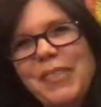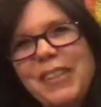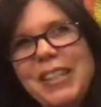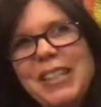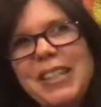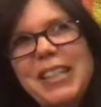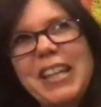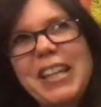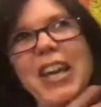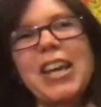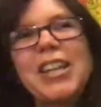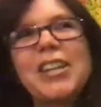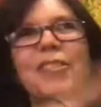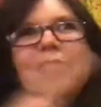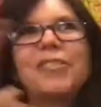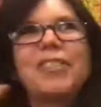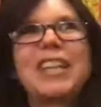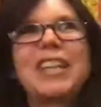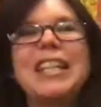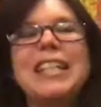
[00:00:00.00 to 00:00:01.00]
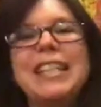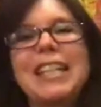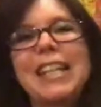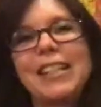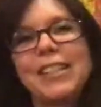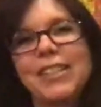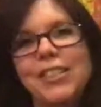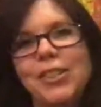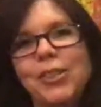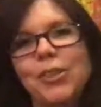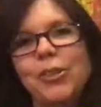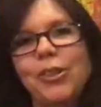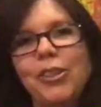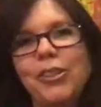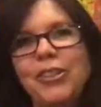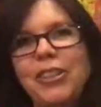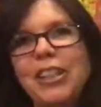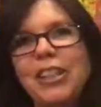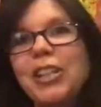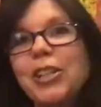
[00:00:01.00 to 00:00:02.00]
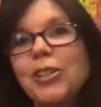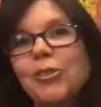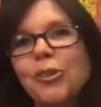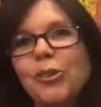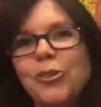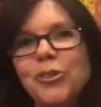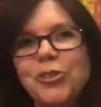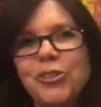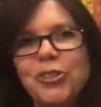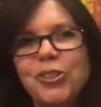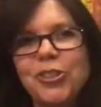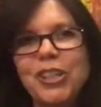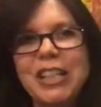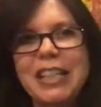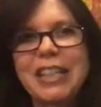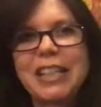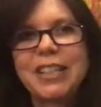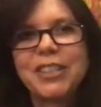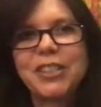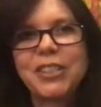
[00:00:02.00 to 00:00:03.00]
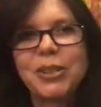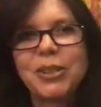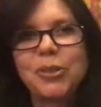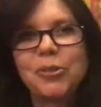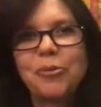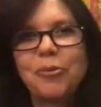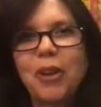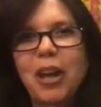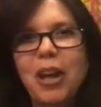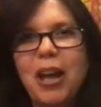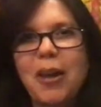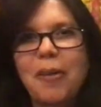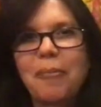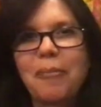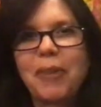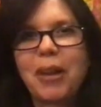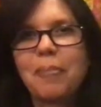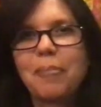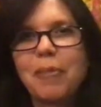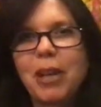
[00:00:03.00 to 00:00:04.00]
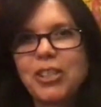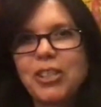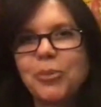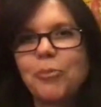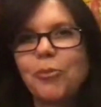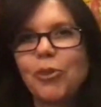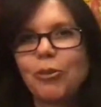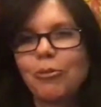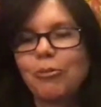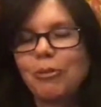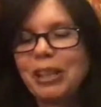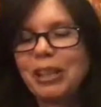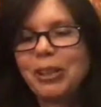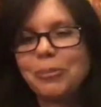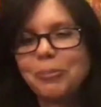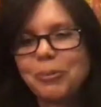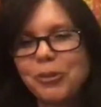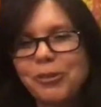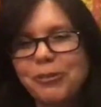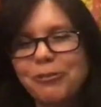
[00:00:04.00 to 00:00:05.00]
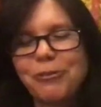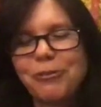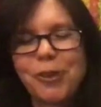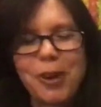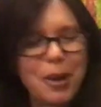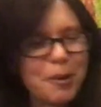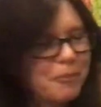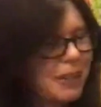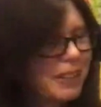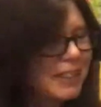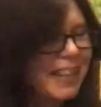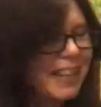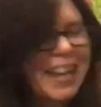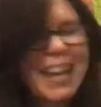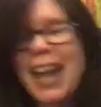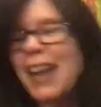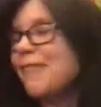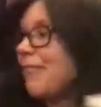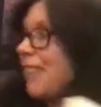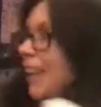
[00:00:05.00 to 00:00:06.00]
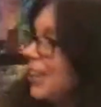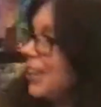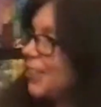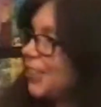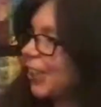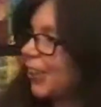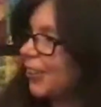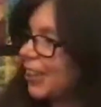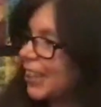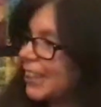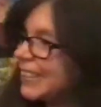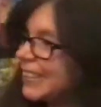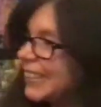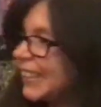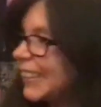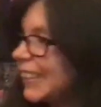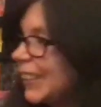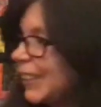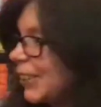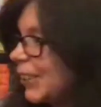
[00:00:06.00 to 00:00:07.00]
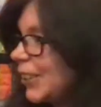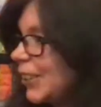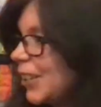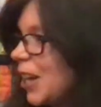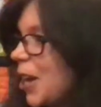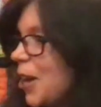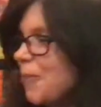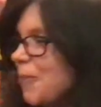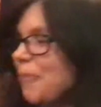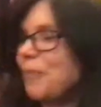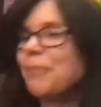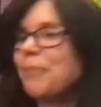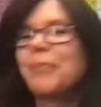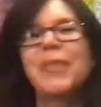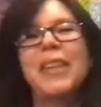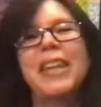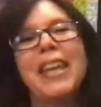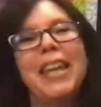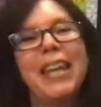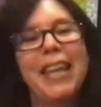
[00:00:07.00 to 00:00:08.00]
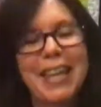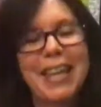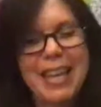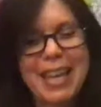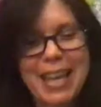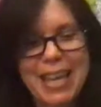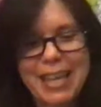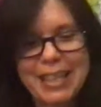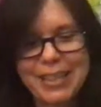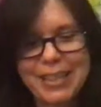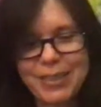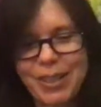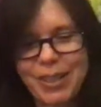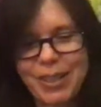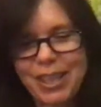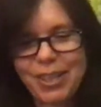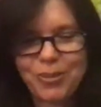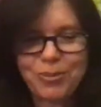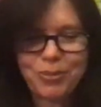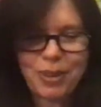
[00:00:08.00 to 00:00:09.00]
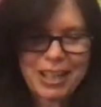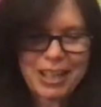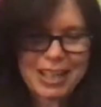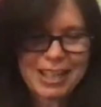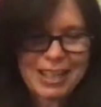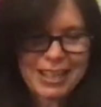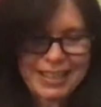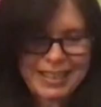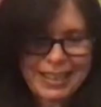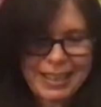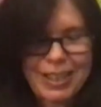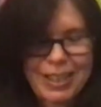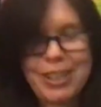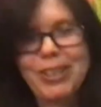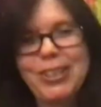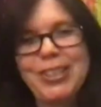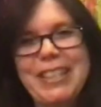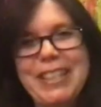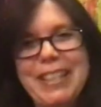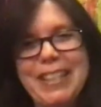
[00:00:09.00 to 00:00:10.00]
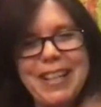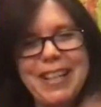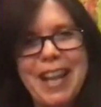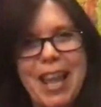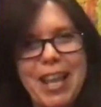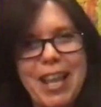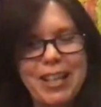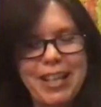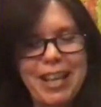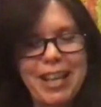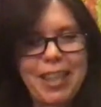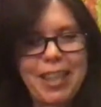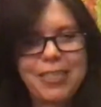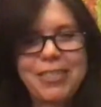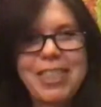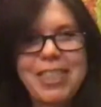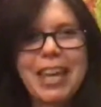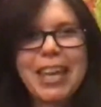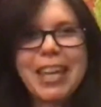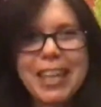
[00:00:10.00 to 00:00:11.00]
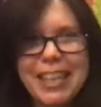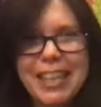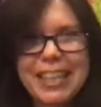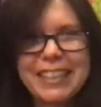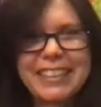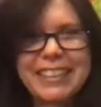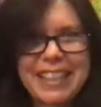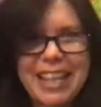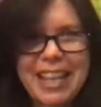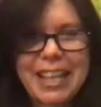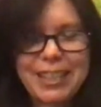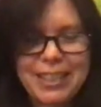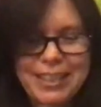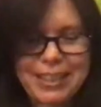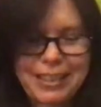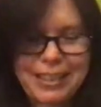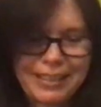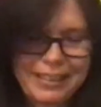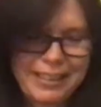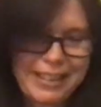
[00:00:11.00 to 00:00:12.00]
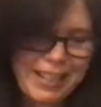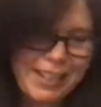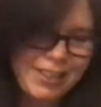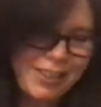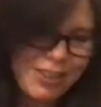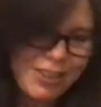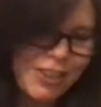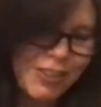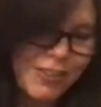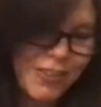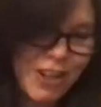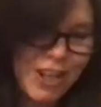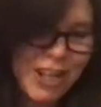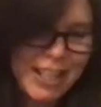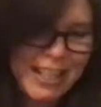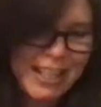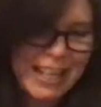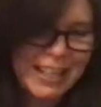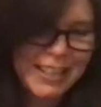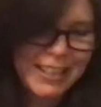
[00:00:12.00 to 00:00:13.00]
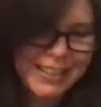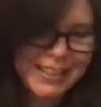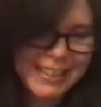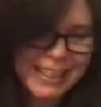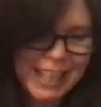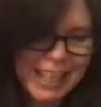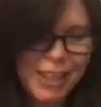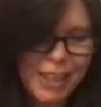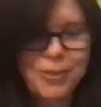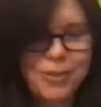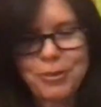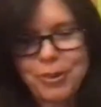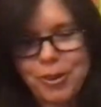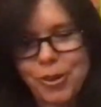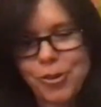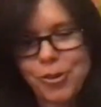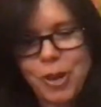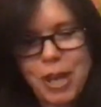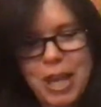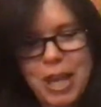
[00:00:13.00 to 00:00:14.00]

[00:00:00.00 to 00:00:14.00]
to kind of condense the the hero's journey into um, a much more readable form because I, I, find Joe gets a little um, his his writing is a little uh, thick. It's it's it's just very dense to get through.